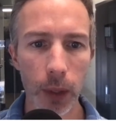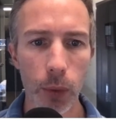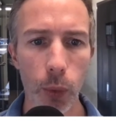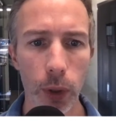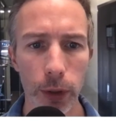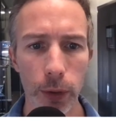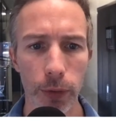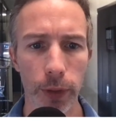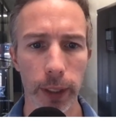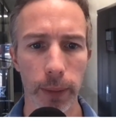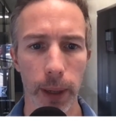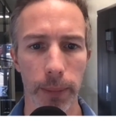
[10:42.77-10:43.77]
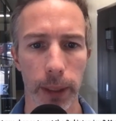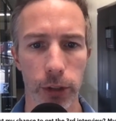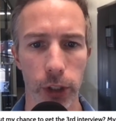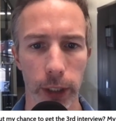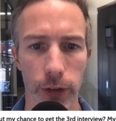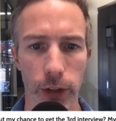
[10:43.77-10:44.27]
What do you think about my
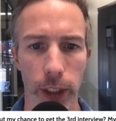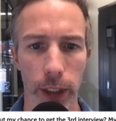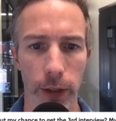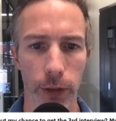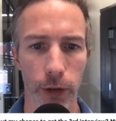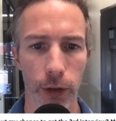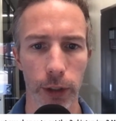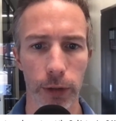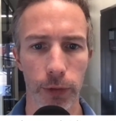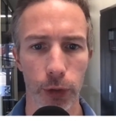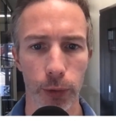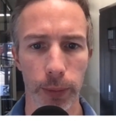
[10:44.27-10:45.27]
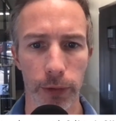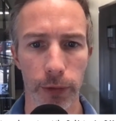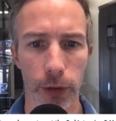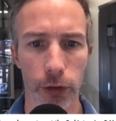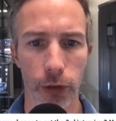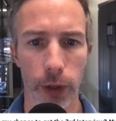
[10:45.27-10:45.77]
chance to get a third interview? My
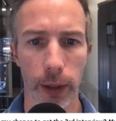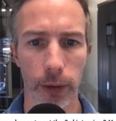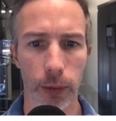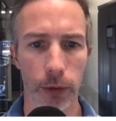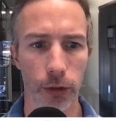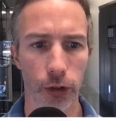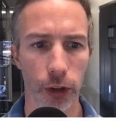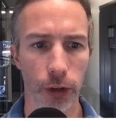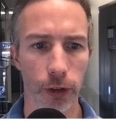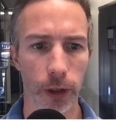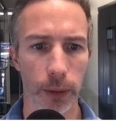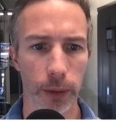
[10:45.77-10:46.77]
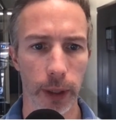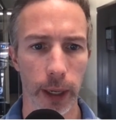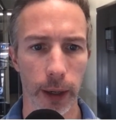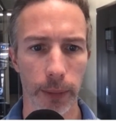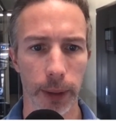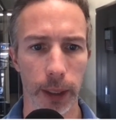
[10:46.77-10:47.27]
first round was a GCA with the
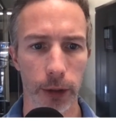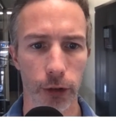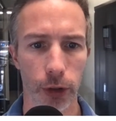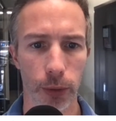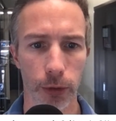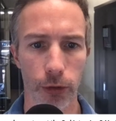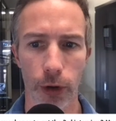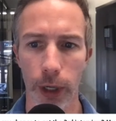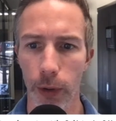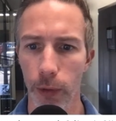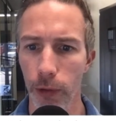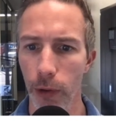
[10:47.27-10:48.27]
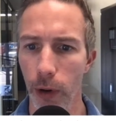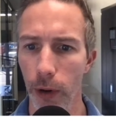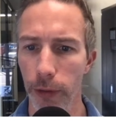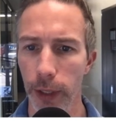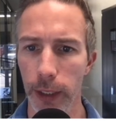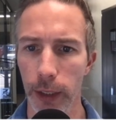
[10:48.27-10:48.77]
hiring manager, and it was great
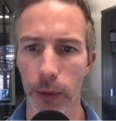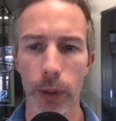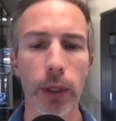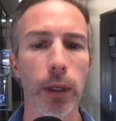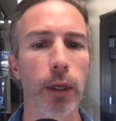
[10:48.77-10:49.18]
overall. Thank you.